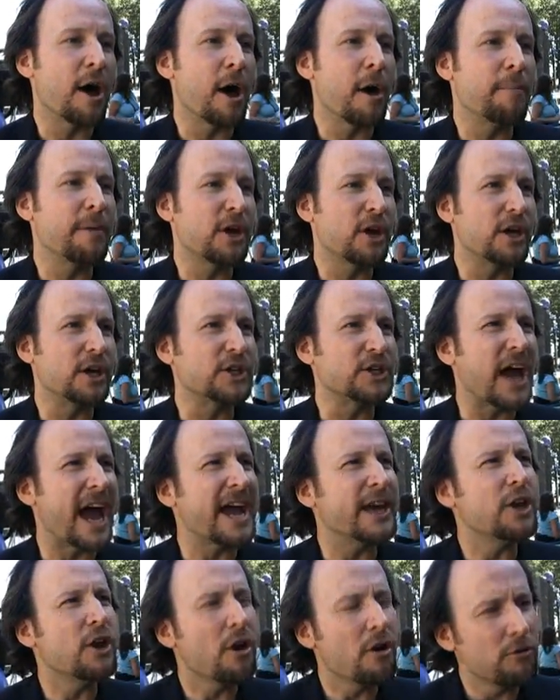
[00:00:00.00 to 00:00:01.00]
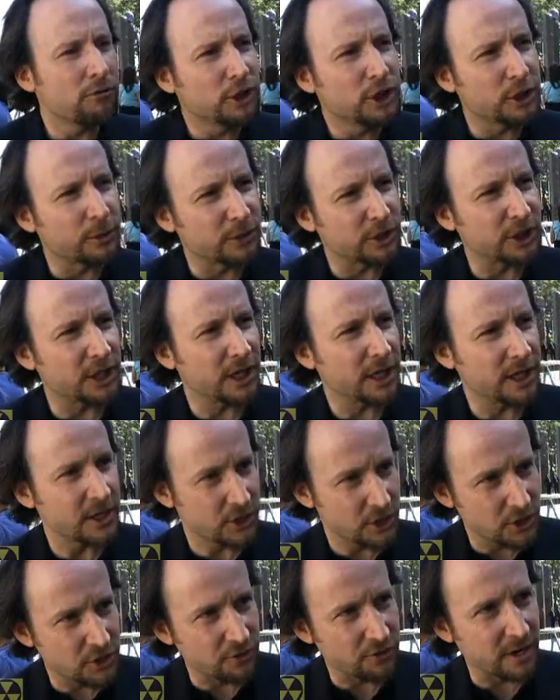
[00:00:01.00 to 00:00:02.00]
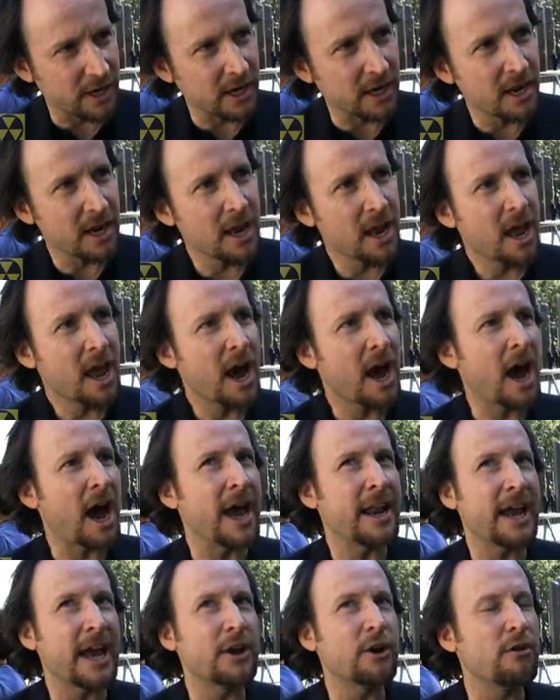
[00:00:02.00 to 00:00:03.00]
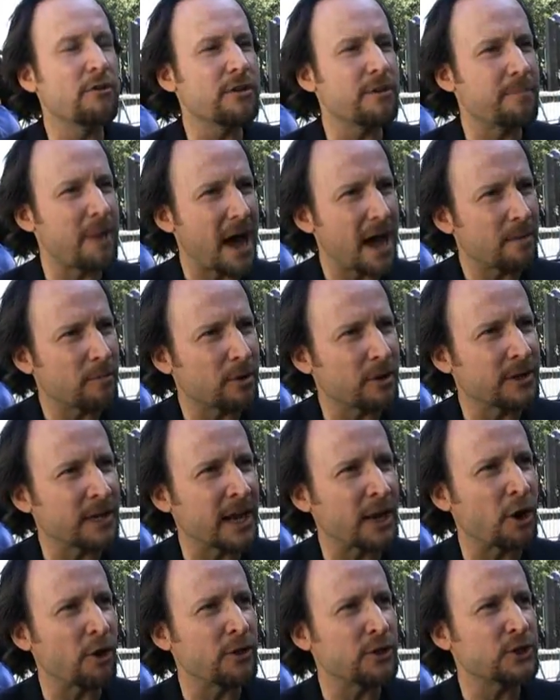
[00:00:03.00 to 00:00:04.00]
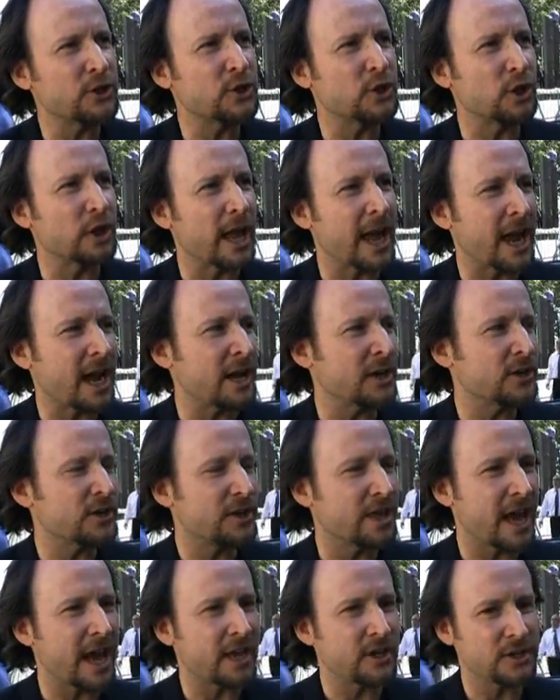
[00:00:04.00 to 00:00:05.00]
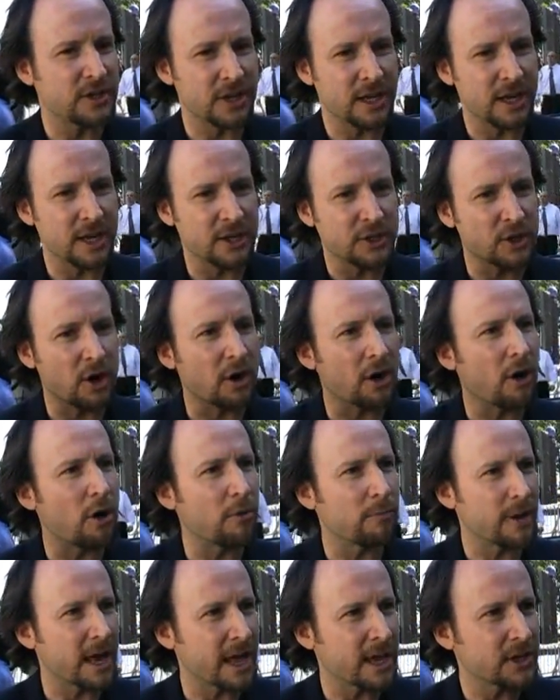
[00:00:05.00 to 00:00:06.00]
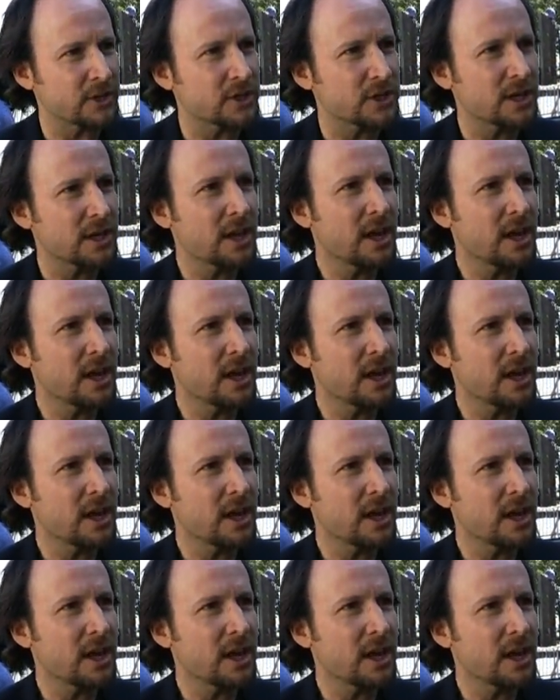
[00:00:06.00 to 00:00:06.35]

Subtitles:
because I know Jewish history, and I know the Bible, and I know this is a land that is our homeland.